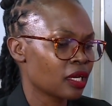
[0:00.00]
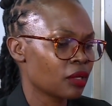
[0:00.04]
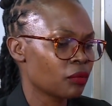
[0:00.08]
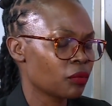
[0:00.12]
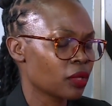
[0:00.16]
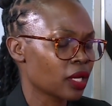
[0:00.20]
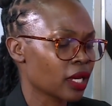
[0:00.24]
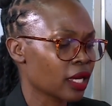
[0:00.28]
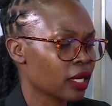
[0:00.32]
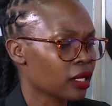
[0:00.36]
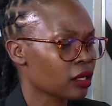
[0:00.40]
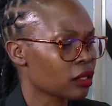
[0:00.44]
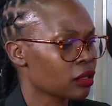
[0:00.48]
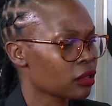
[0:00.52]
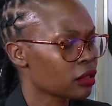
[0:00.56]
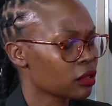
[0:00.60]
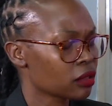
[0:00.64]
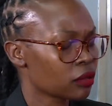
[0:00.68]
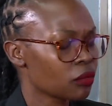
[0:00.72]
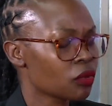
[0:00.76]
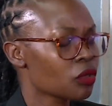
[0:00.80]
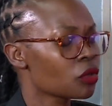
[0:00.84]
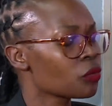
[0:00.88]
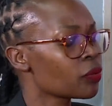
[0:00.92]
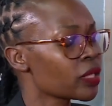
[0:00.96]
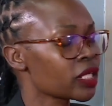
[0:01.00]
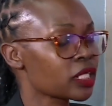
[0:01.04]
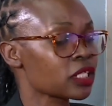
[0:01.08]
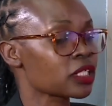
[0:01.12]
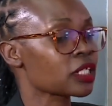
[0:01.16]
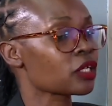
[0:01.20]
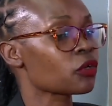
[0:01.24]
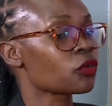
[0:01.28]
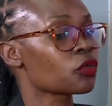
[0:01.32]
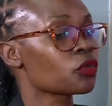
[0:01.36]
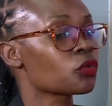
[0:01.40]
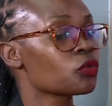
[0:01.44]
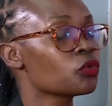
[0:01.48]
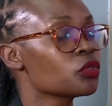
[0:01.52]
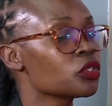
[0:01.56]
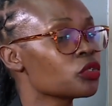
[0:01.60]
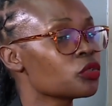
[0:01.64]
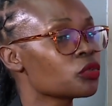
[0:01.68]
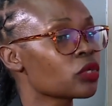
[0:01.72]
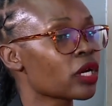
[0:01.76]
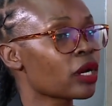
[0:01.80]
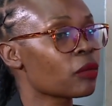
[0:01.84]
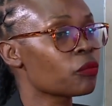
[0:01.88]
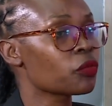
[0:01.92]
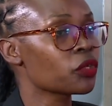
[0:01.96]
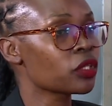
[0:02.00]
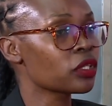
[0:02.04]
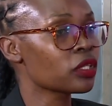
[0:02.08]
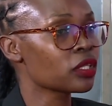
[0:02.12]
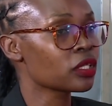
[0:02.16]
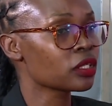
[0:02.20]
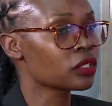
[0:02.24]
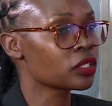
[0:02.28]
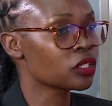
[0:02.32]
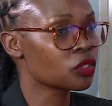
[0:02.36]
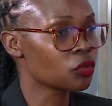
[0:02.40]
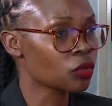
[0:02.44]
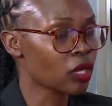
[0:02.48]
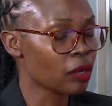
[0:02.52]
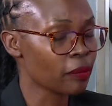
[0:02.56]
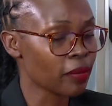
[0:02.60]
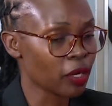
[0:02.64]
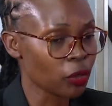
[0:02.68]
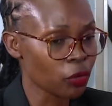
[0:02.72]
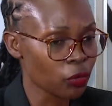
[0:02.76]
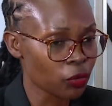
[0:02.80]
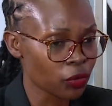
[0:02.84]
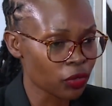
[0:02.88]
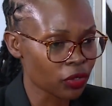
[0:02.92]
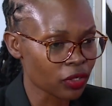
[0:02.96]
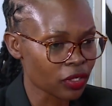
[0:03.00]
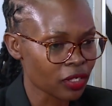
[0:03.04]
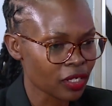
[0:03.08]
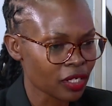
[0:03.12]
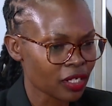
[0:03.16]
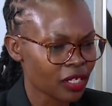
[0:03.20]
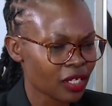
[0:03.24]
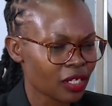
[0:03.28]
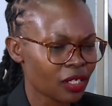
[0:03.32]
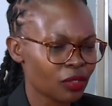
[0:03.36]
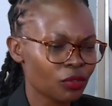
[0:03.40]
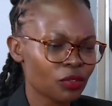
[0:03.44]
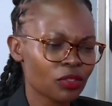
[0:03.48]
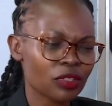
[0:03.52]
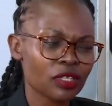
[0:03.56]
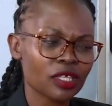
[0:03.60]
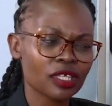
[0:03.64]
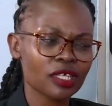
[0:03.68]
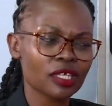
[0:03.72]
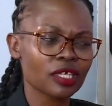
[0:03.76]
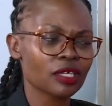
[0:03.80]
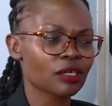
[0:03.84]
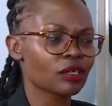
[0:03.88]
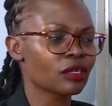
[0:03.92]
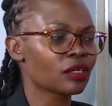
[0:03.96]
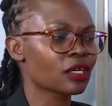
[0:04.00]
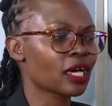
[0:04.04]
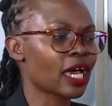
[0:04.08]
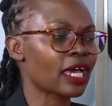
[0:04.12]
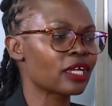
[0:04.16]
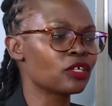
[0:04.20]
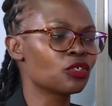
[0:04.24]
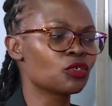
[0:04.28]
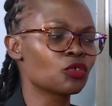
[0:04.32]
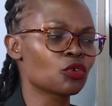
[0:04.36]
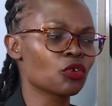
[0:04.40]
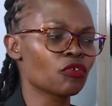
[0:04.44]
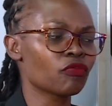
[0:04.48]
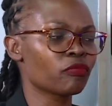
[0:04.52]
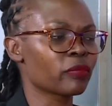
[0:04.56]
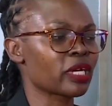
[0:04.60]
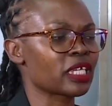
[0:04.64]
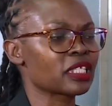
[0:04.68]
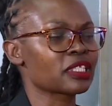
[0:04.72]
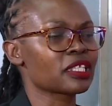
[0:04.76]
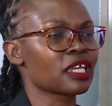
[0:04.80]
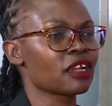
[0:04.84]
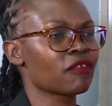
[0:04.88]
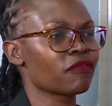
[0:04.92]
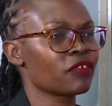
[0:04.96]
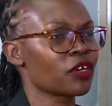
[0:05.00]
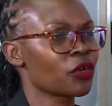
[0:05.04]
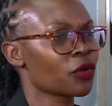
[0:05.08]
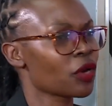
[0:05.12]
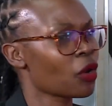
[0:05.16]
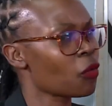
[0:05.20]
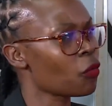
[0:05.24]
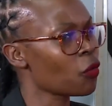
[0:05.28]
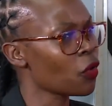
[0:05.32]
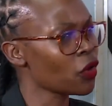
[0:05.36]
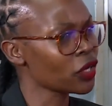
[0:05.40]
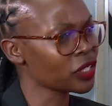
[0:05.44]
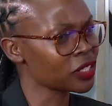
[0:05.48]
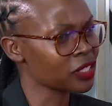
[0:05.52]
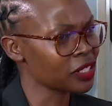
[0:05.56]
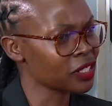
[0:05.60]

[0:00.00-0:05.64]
and we're like, wait a second, who did you come with? Did you come alone? And you're thinking, I drove myself here, or I walked